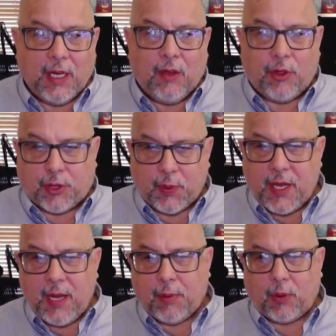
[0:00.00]
The three
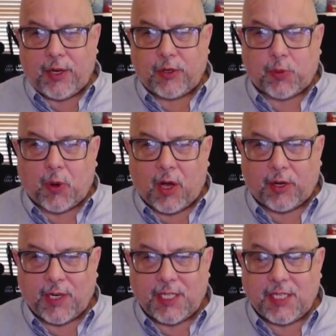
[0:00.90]
Hebrew letters we're
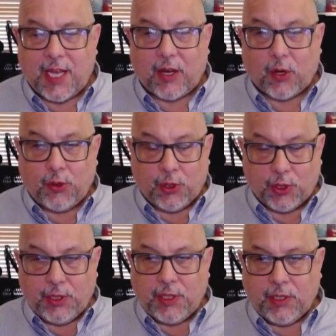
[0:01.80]
honoring today are
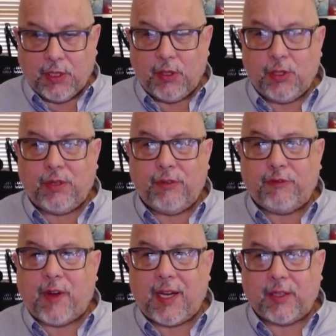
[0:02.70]
Nun, Nun
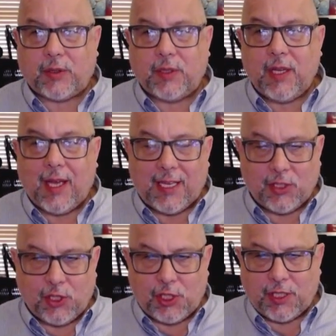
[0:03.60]
final, and
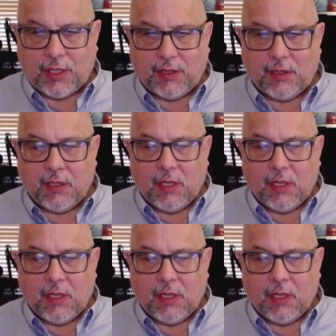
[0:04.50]
Shin.